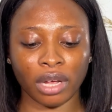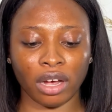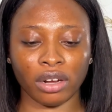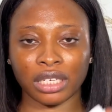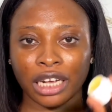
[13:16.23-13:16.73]
I
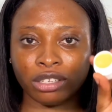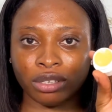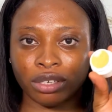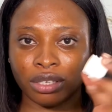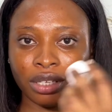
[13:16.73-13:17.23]
always like to
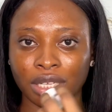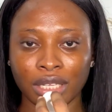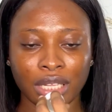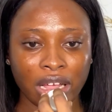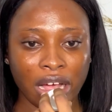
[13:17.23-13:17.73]
use
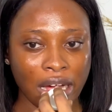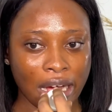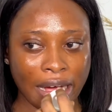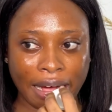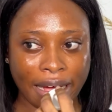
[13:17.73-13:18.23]
this.
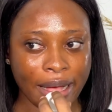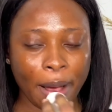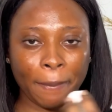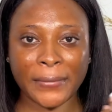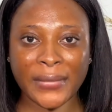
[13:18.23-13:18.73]
I
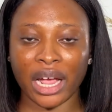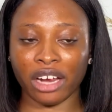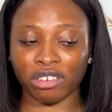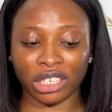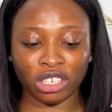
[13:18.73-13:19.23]

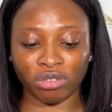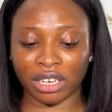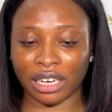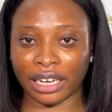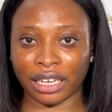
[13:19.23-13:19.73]
just
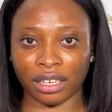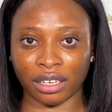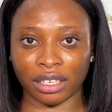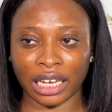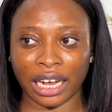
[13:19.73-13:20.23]
really like
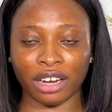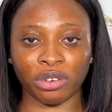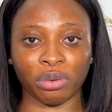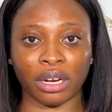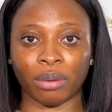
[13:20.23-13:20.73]
it. I can't do
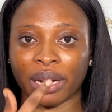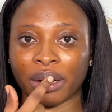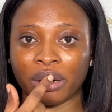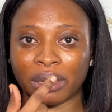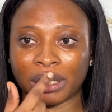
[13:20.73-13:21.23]
without my
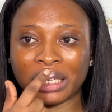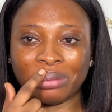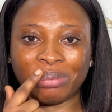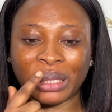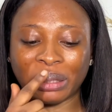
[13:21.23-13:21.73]
Carmex
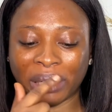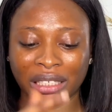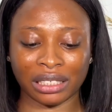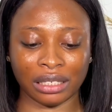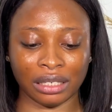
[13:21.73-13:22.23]
lip balm,
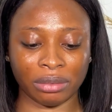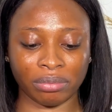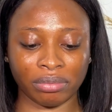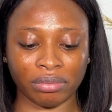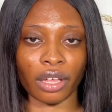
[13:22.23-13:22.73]
actually.
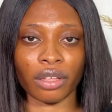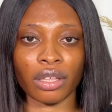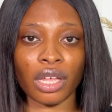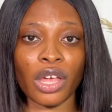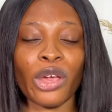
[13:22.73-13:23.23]

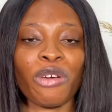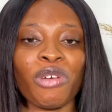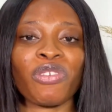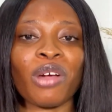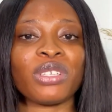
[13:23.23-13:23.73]

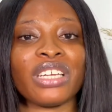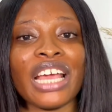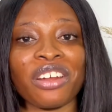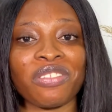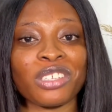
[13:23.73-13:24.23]
We've come to the
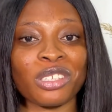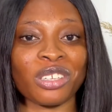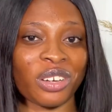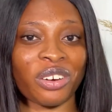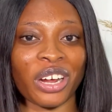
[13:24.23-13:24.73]
end of this
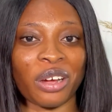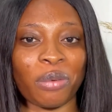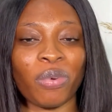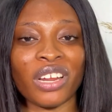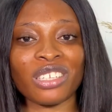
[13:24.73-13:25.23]
tutorial.
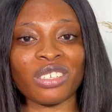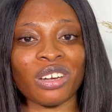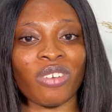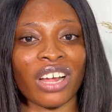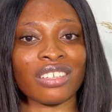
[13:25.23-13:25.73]
Please do
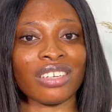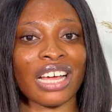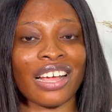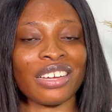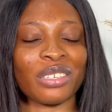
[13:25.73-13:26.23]
not forget to
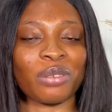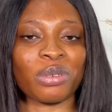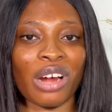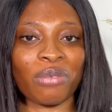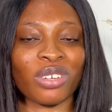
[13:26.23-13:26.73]
like and
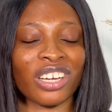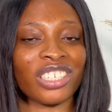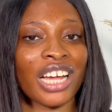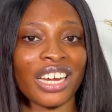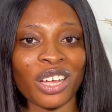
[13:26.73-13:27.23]
subscribe to our
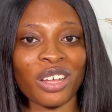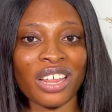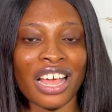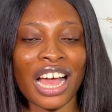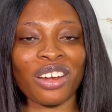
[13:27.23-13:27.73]
channel,
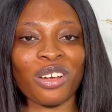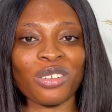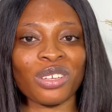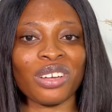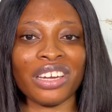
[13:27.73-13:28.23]
and
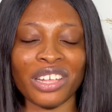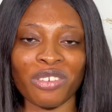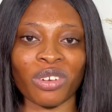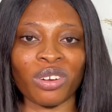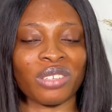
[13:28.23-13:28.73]
also leave
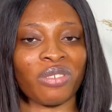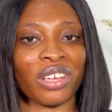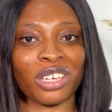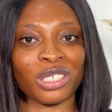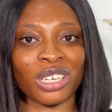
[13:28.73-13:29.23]
your
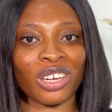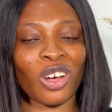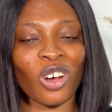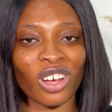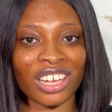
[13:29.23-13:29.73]
notification
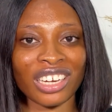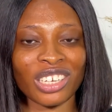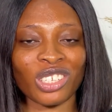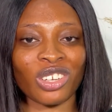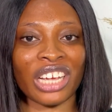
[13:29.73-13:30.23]
on
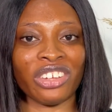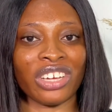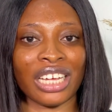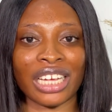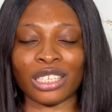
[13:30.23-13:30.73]
so that you
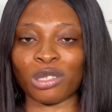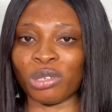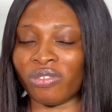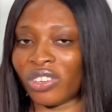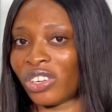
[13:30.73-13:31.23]
can get
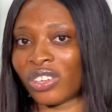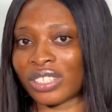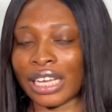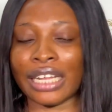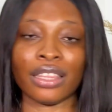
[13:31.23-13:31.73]
sweet videos
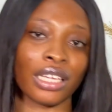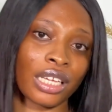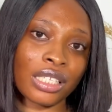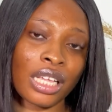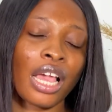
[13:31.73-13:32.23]
like
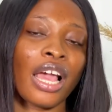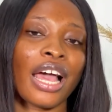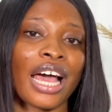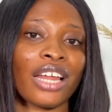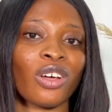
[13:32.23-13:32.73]
this.
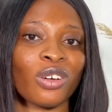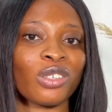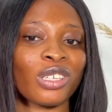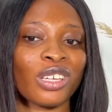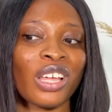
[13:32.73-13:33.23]
And
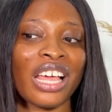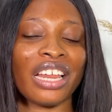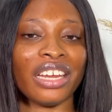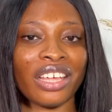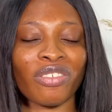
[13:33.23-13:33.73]
also
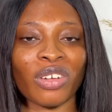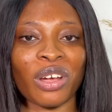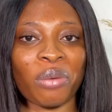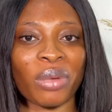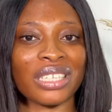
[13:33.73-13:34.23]
leave a
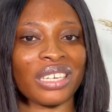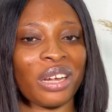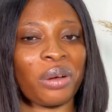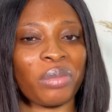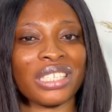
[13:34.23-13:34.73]
comment in the
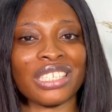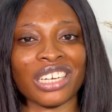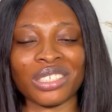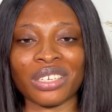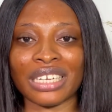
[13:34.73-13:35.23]
comment
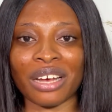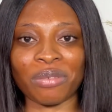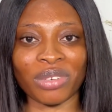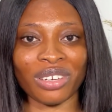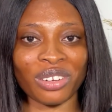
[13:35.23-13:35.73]
section down
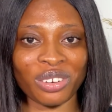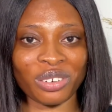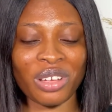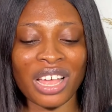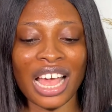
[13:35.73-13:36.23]

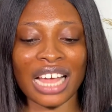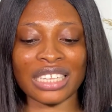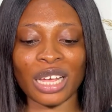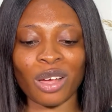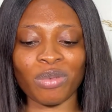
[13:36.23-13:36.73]
below and
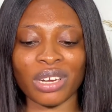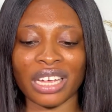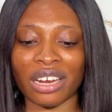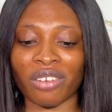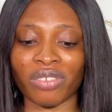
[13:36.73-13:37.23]
tell me the
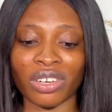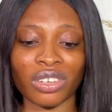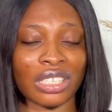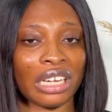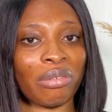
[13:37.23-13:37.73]
kind of
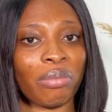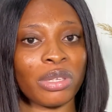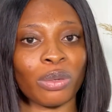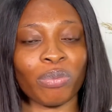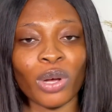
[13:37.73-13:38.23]
videos that you want me
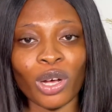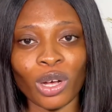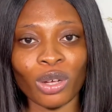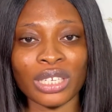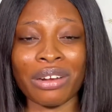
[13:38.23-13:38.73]
to
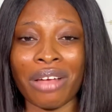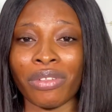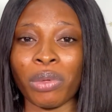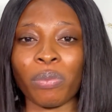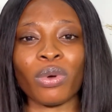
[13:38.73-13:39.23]
post. I know I've
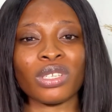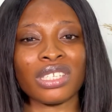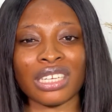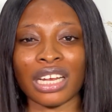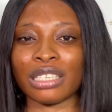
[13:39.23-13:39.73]
not been
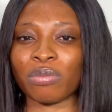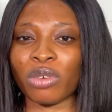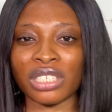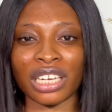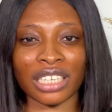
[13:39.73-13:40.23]
posting as
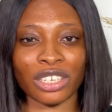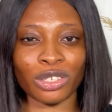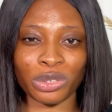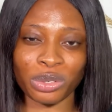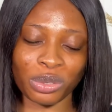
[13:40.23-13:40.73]
much as I
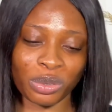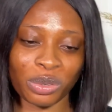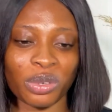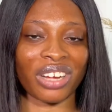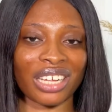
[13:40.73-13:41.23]
used
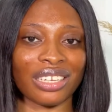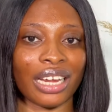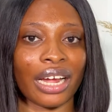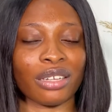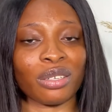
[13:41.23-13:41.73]
to. Forget to
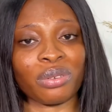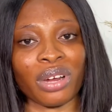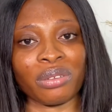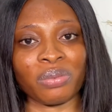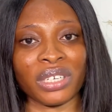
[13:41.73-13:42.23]
like and
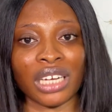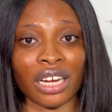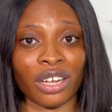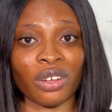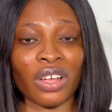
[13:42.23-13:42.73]
subscribe to my
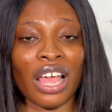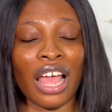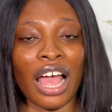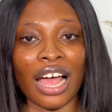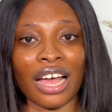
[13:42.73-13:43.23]
channel
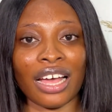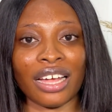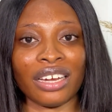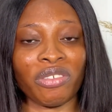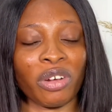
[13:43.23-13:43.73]

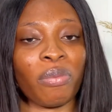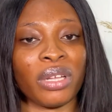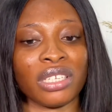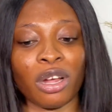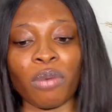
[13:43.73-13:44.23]
and leave a comment
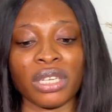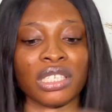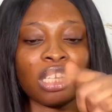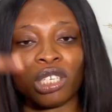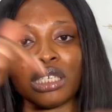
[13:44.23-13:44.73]
in the comment
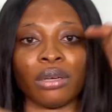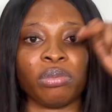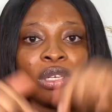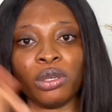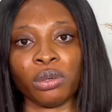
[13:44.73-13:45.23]
section down
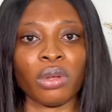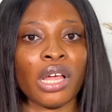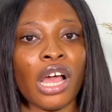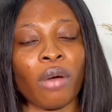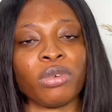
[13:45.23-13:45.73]
below.
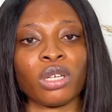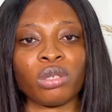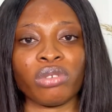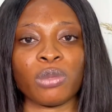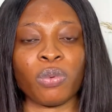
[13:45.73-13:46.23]
I'll be sure to
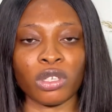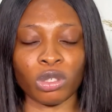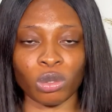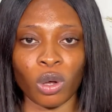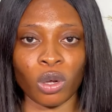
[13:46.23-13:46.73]
respond
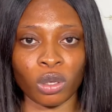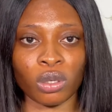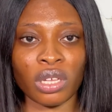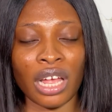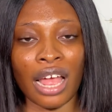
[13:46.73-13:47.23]
to
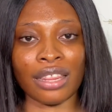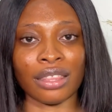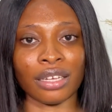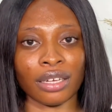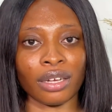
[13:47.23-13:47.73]
all
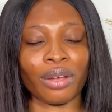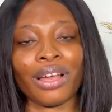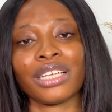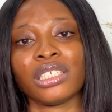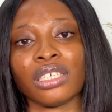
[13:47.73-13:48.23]
the
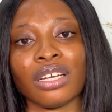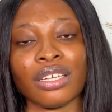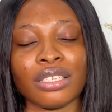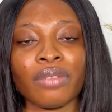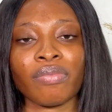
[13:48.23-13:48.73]

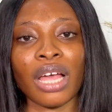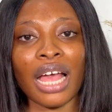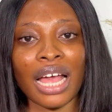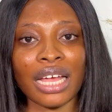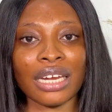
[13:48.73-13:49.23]
questions,
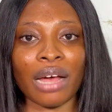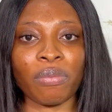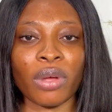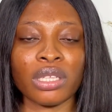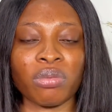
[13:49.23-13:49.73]
and I'm
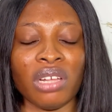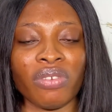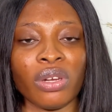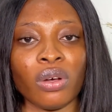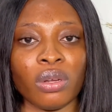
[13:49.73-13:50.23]
going to be
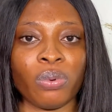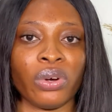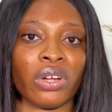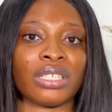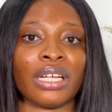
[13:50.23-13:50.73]
leaving all the
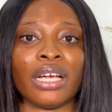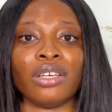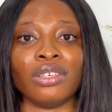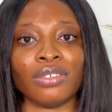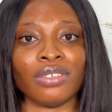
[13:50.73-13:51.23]
products that I
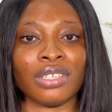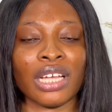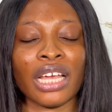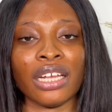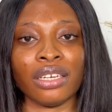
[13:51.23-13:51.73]
use
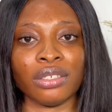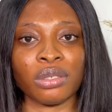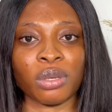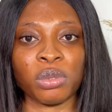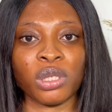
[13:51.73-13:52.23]
in the
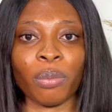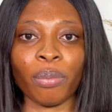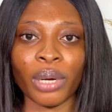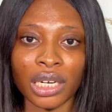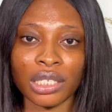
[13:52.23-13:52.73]
description
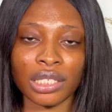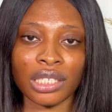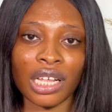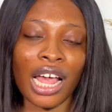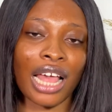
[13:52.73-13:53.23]
box.
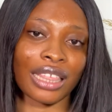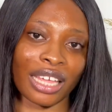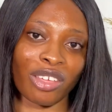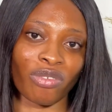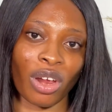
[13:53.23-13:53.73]

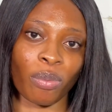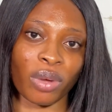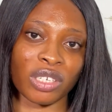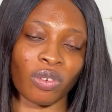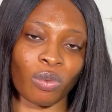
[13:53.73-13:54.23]
Thank you very
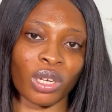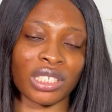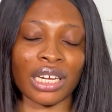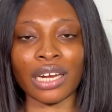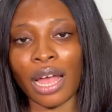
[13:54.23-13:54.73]
much for
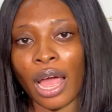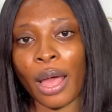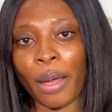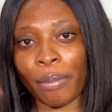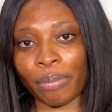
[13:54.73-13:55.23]
watching.
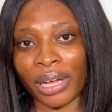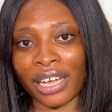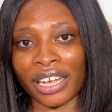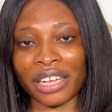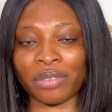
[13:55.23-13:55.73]

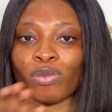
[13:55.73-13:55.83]
Bye.